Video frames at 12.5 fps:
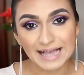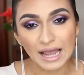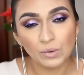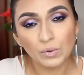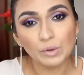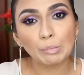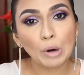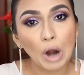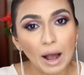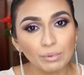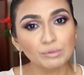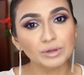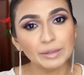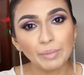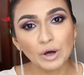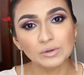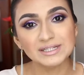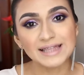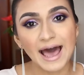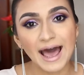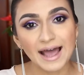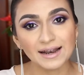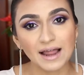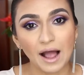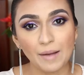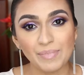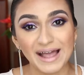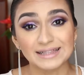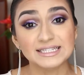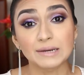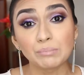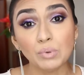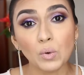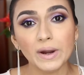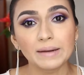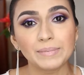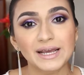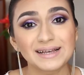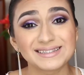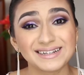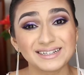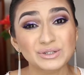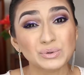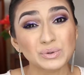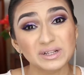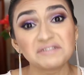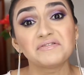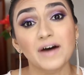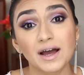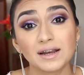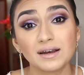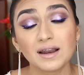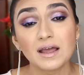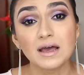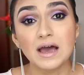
I will probably post that at some point because it is a really fun